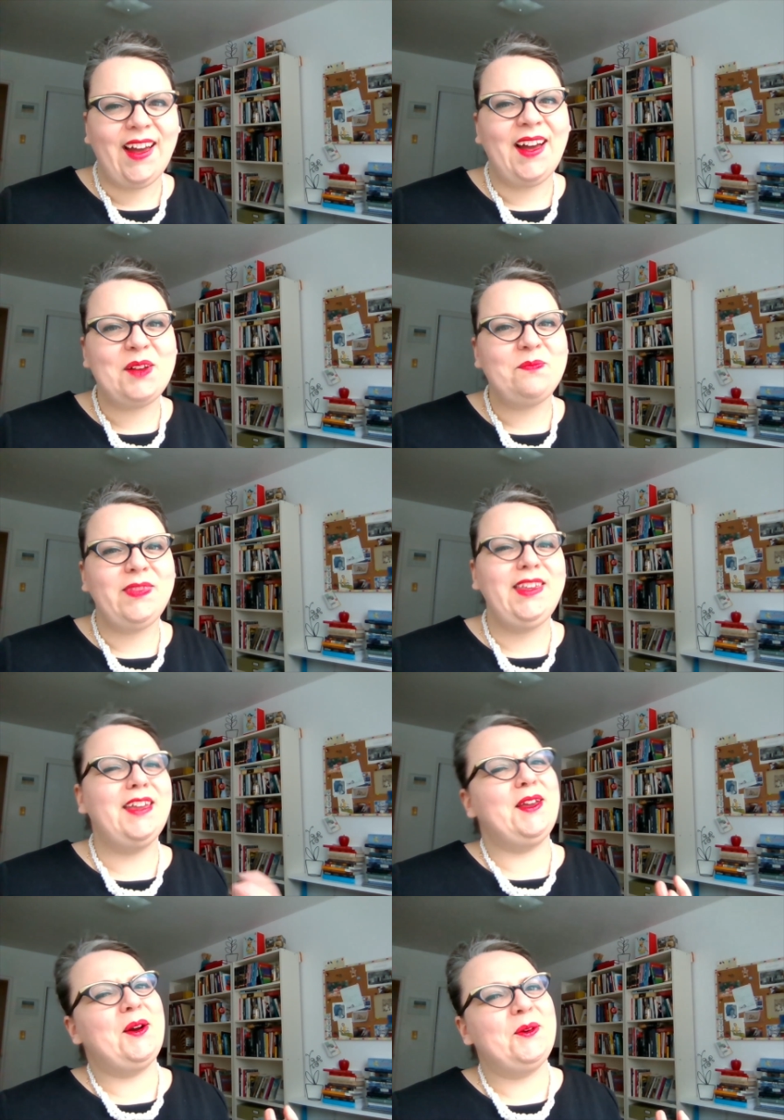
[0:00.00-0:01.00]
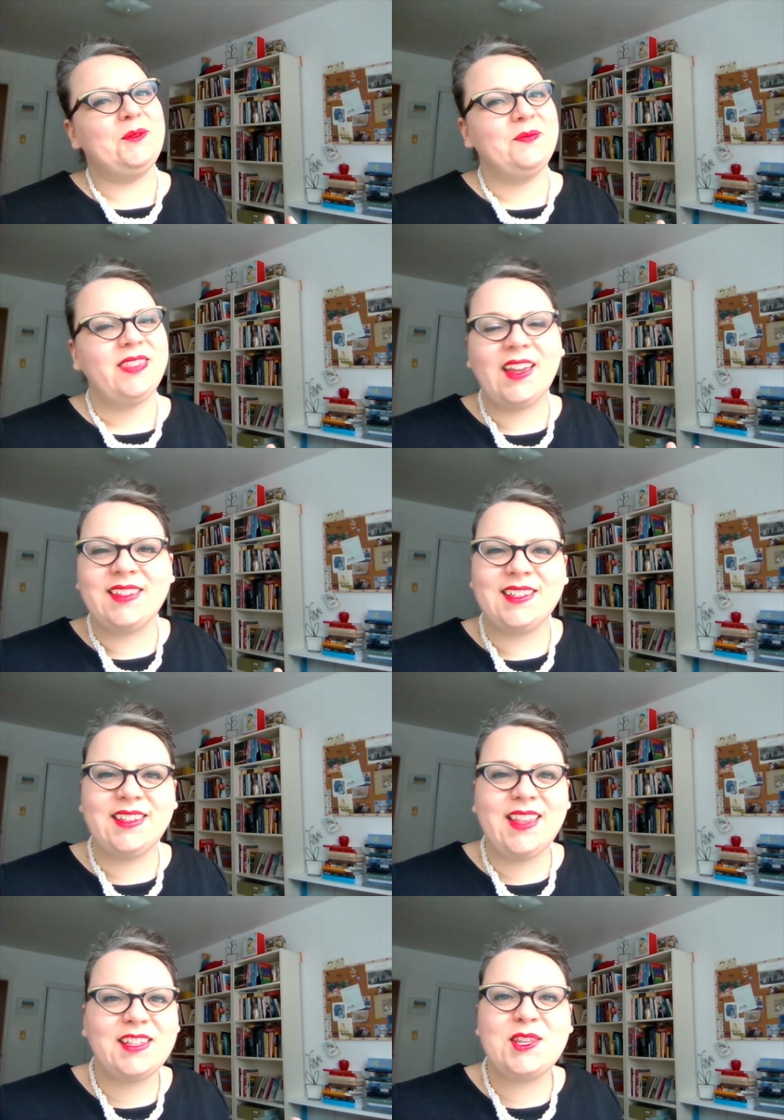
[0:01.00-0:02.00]
Um, you know, that's
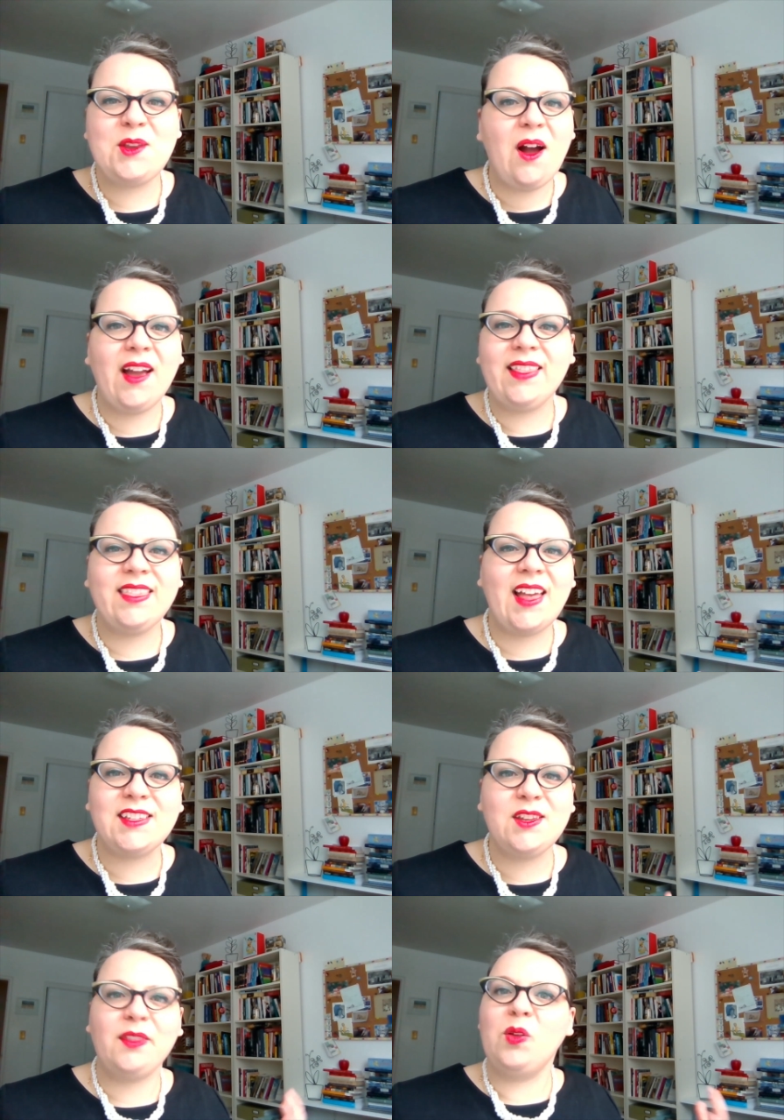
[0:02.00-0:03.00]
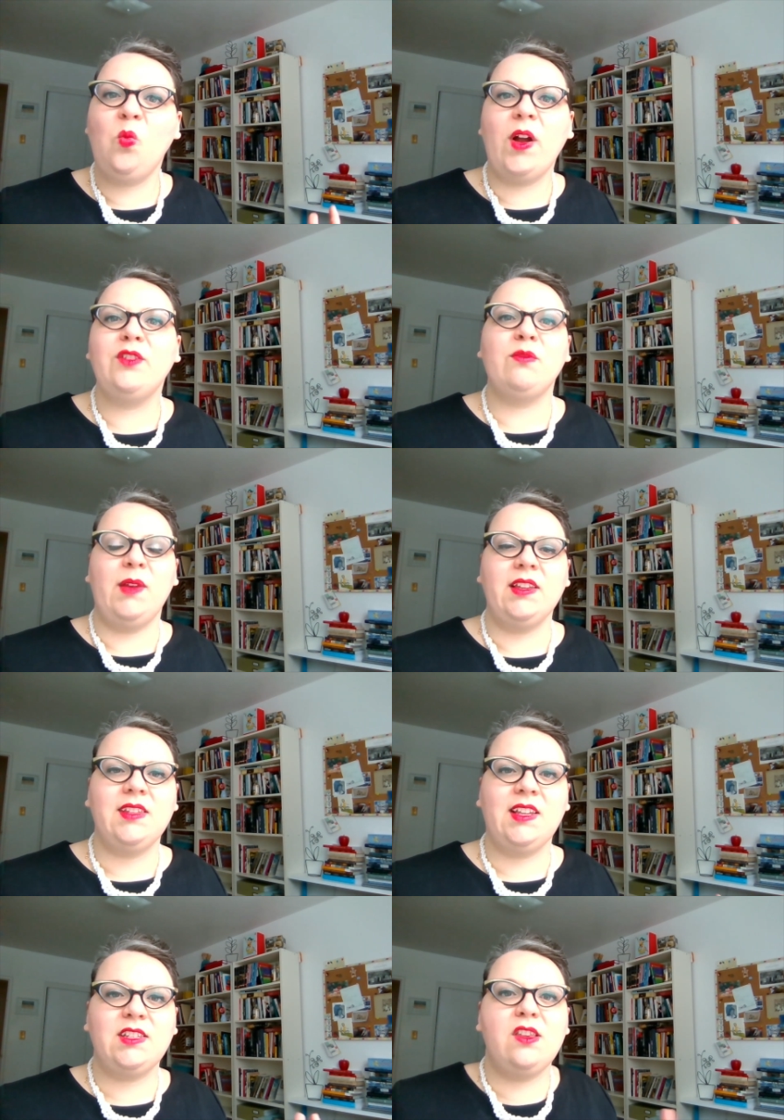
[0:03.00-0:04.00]
that's not that's not the
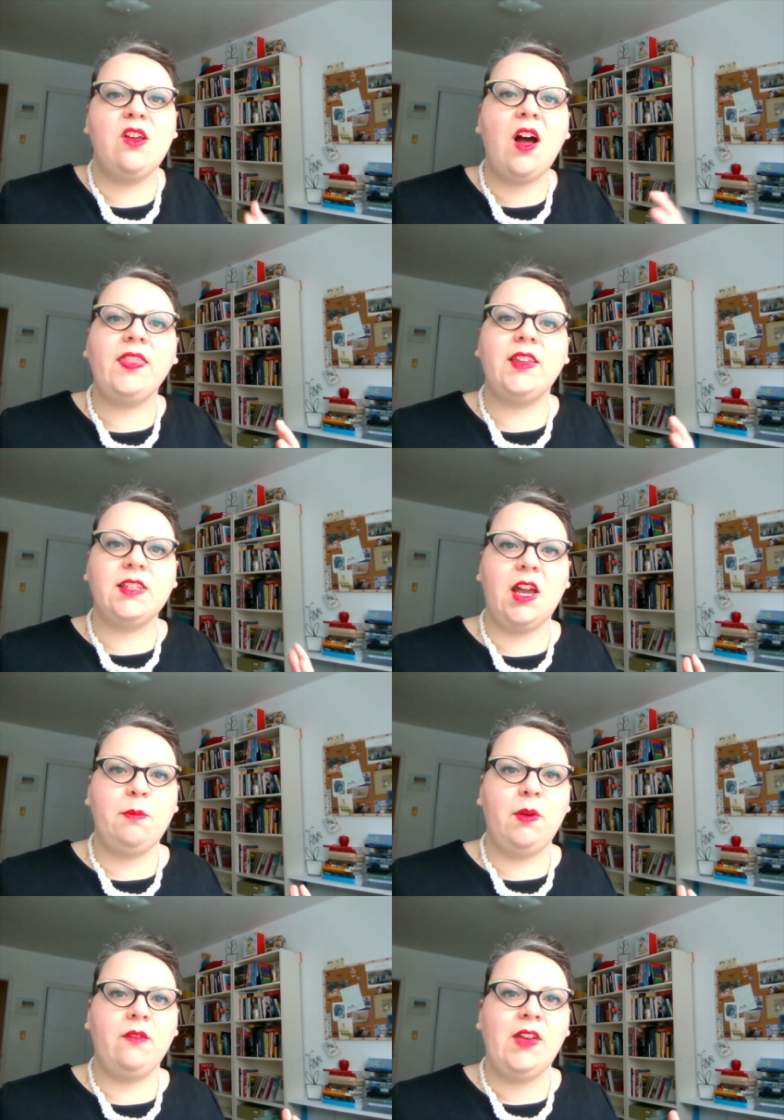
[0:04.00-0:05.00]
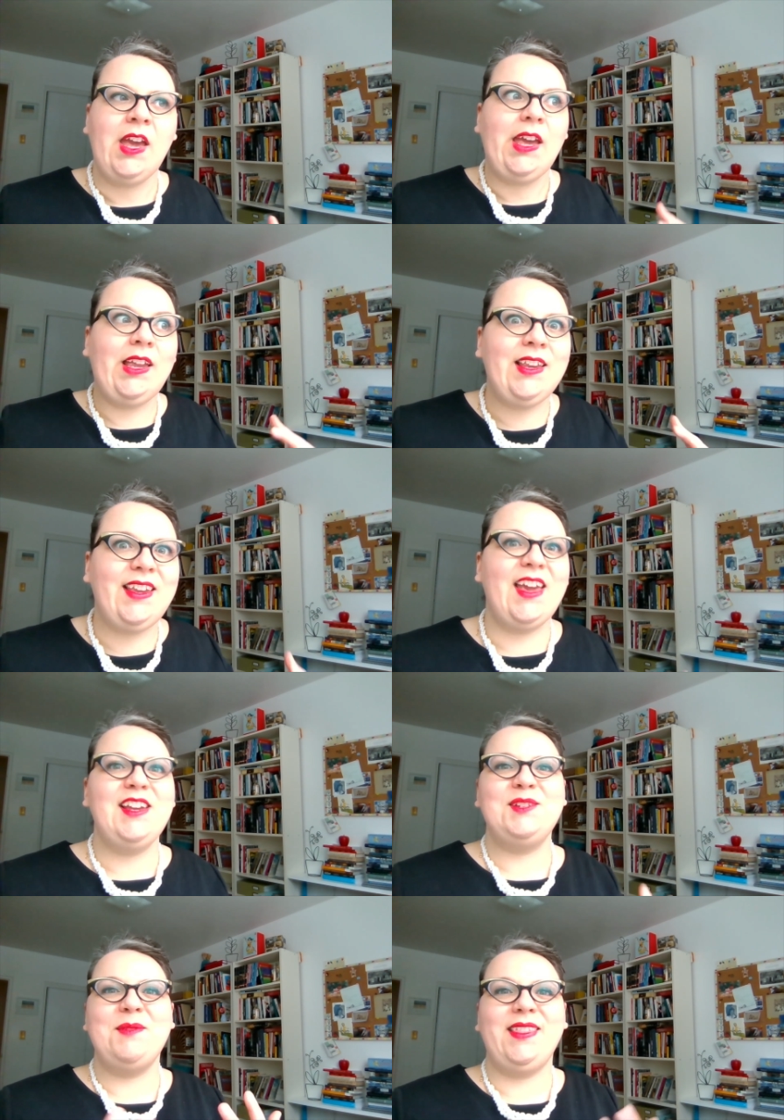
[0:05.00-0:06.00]
wonderment. That's not the type of
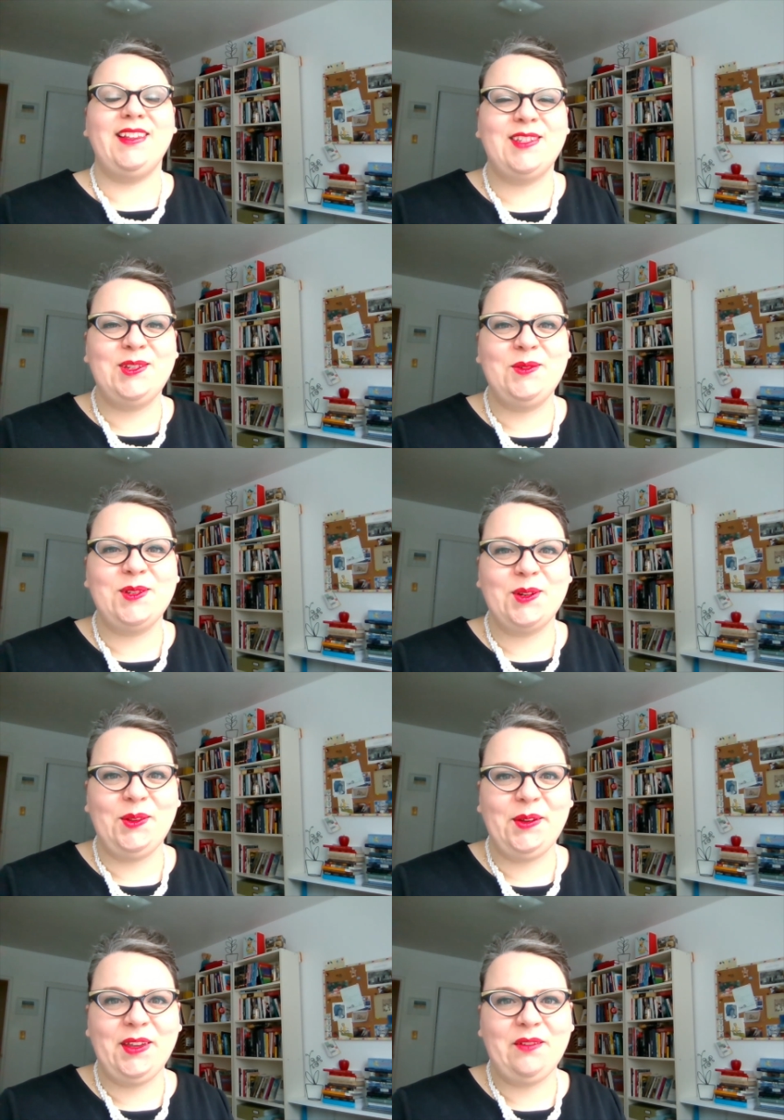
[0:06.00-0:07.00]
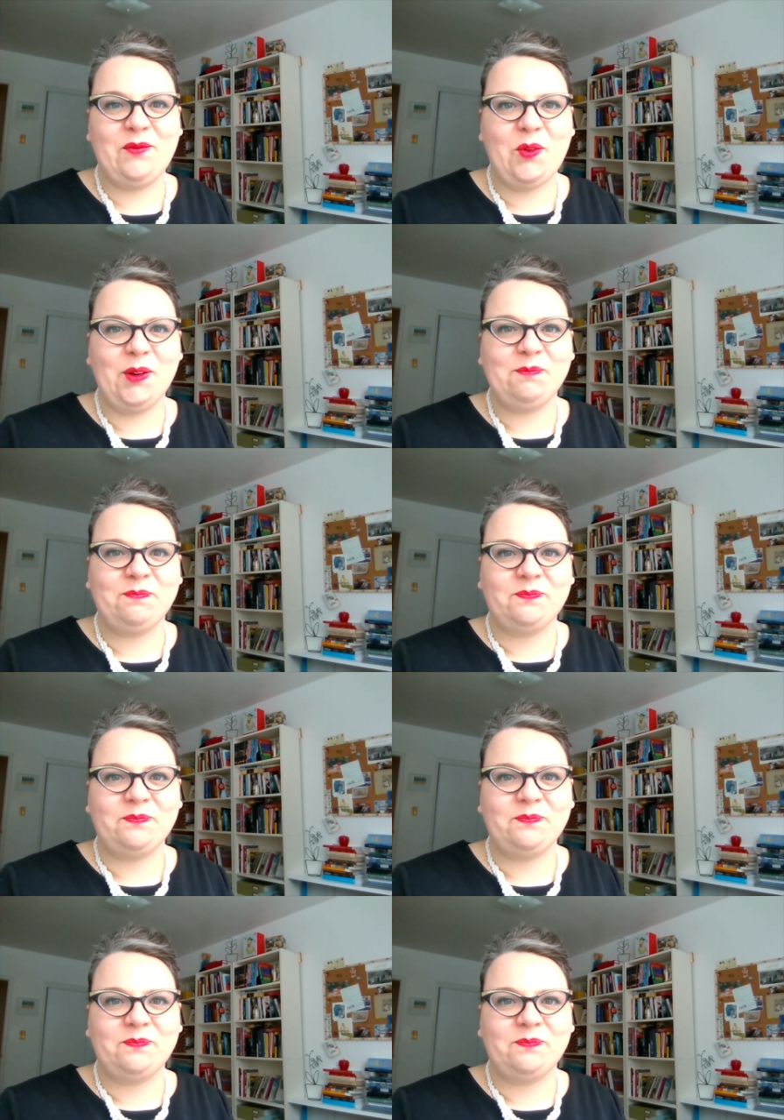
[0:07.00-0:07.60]
engagement that students are looking for.